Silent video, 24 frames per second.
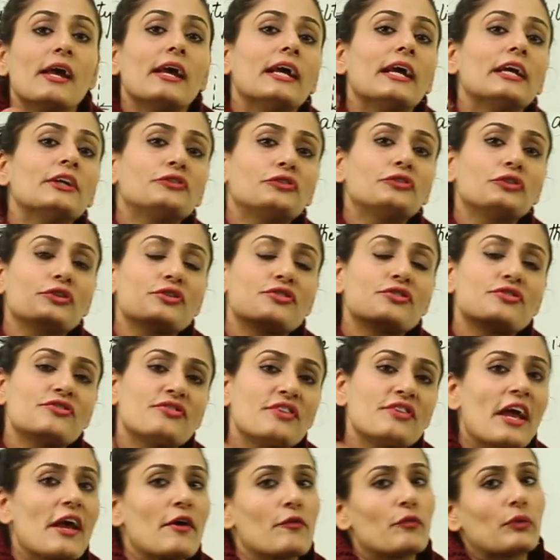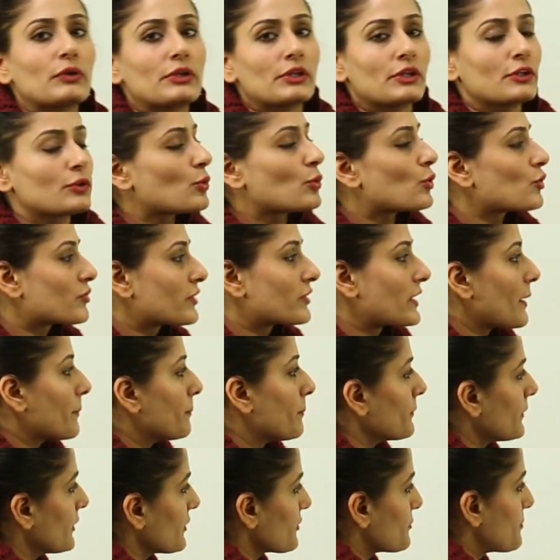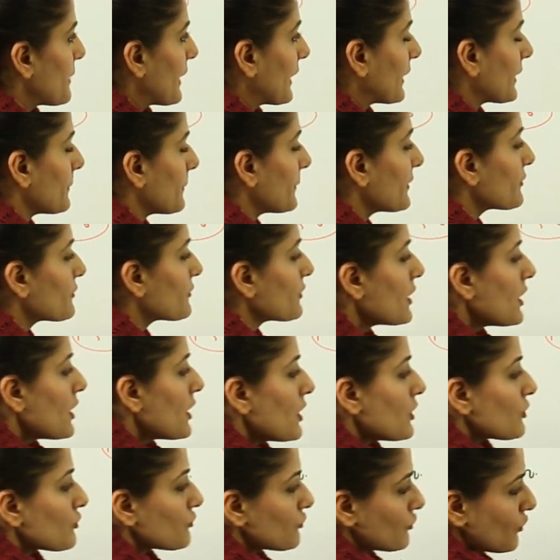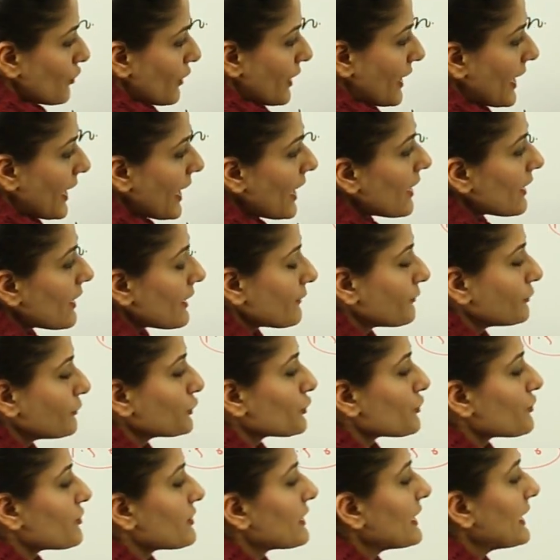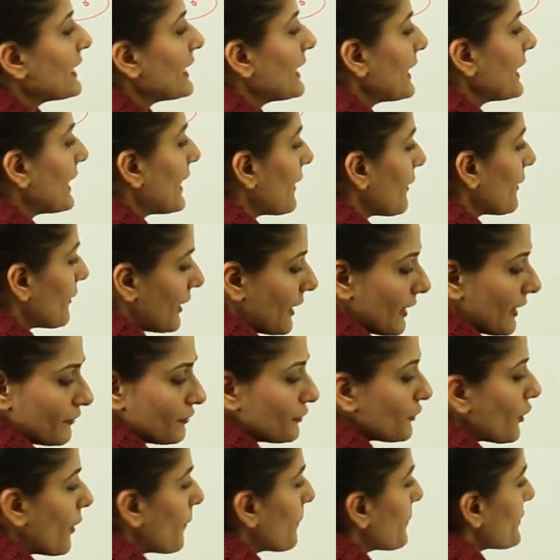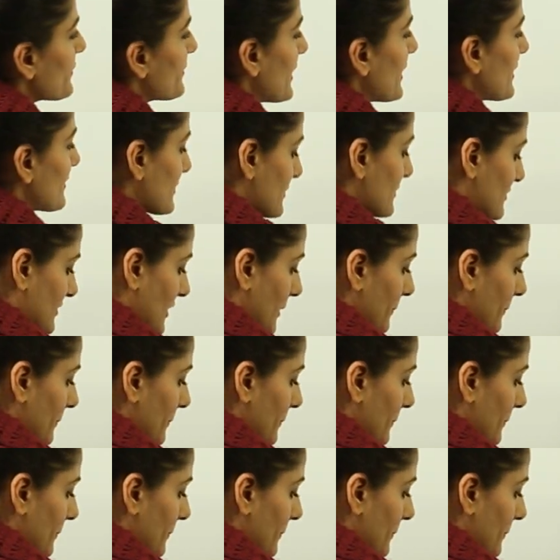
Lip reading: it should stay within those spec limits. So here if you see, if your process is